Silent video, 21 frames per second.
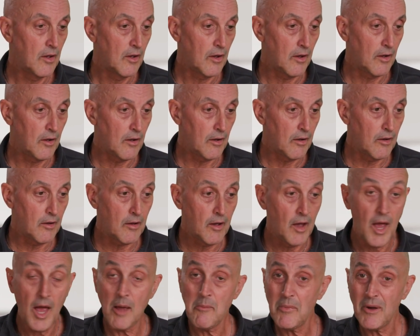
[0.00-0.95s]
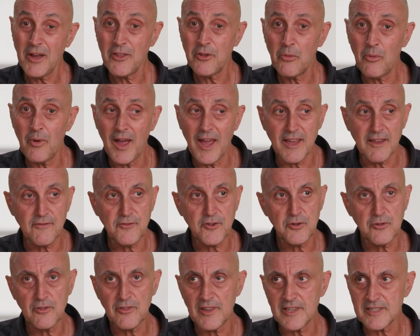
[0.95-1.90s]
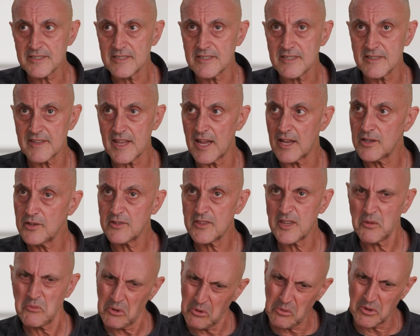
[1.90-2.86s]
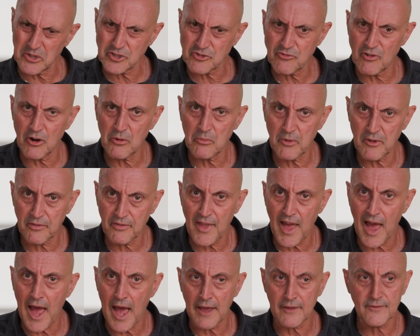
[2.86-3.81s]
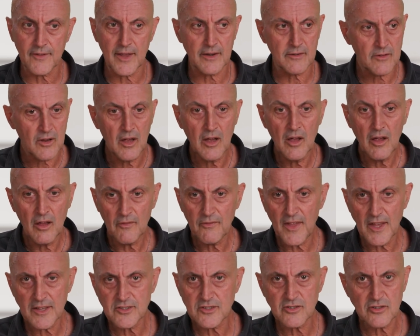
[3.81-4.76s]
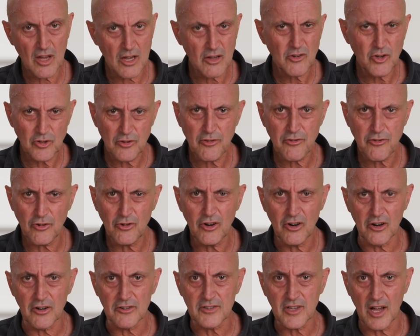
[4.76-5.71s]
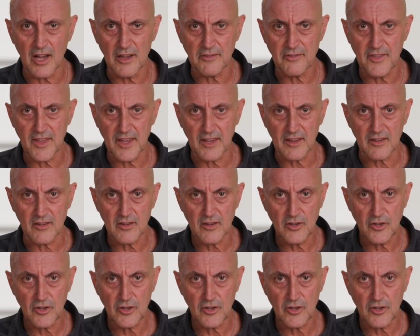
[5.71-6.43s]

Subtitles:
And by the way, if you listen to that and you think, well, what's wrong with that? Then that's a good thought, I think.